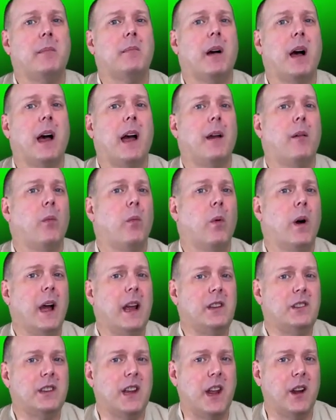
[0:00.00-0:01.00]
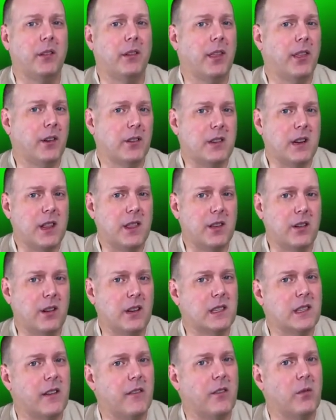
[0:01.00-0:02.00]
my wine channel
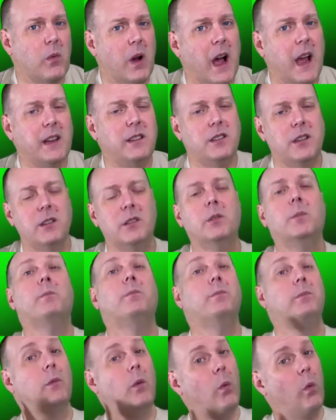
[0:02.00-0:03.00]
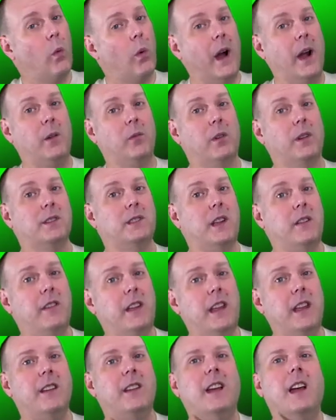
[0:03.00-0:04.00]
1337 Wine to Wine World
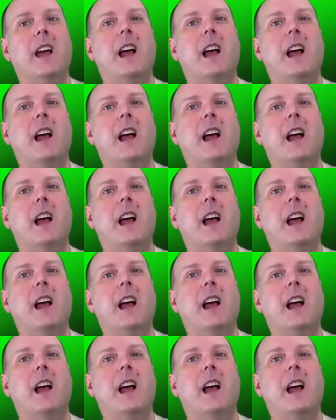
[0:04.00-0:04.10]
TV.